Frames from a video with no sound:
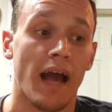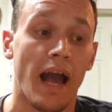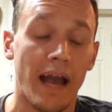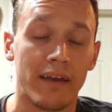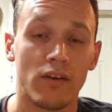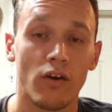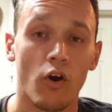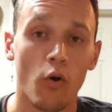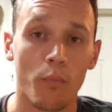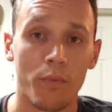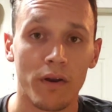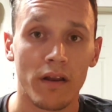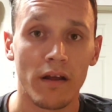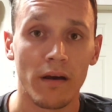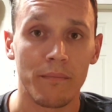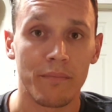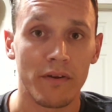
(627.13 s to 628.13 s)
I had to open
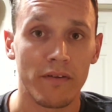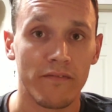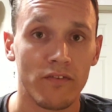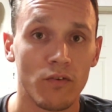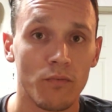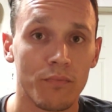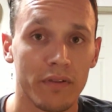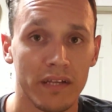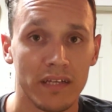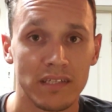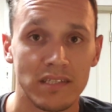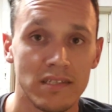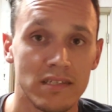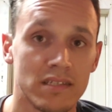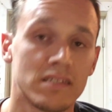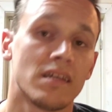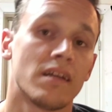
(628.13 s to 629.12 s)
it up in a few
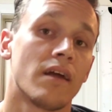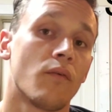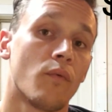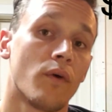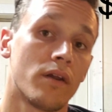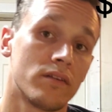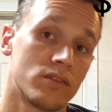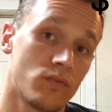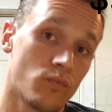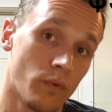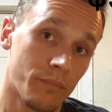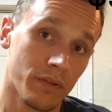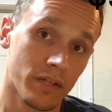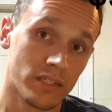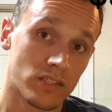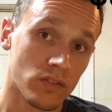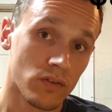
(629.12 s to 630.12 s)
places and I wanted to
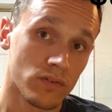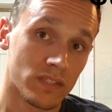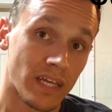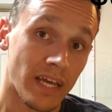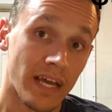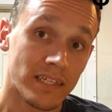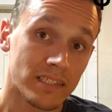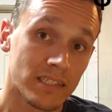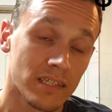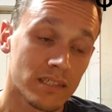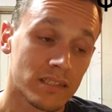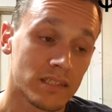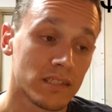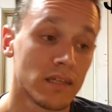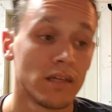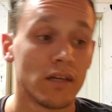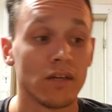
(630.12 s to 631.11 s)
replace those
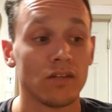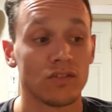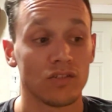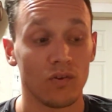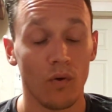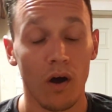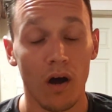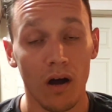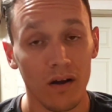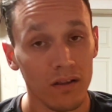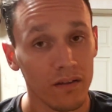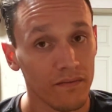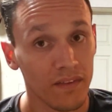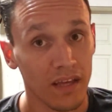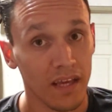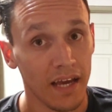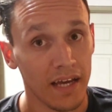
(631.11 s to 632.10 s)
gaskets. So all
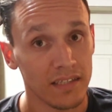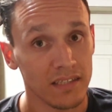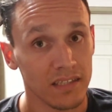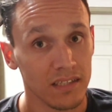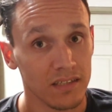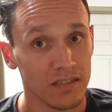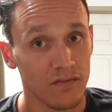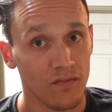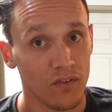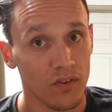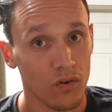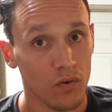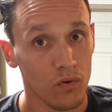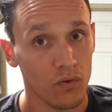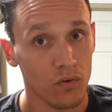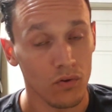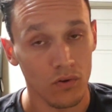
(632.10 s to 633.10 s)
of the gaskets
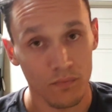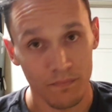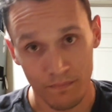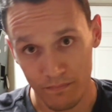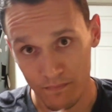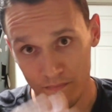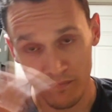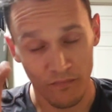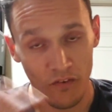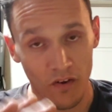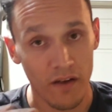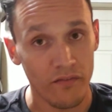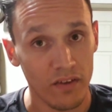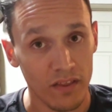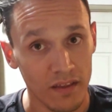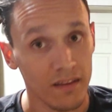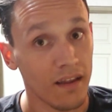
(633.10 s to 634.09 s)
for
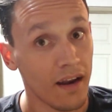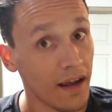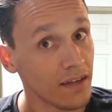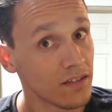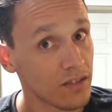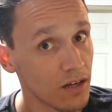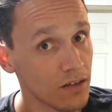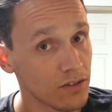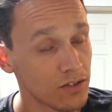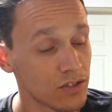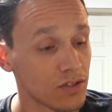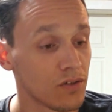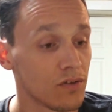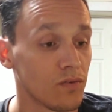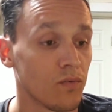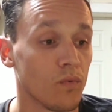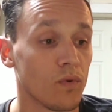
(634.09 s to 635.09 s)
everything that I
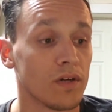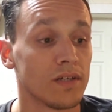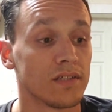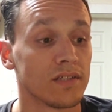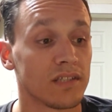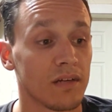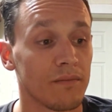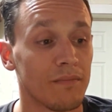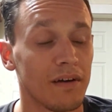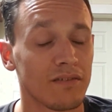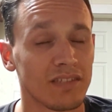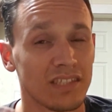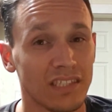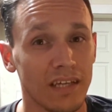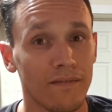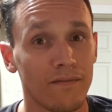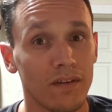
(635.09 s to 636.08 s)
touched was about
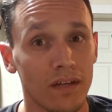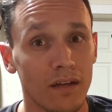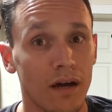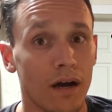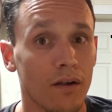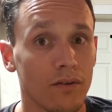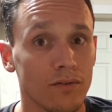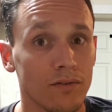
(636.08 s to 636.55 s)
$70.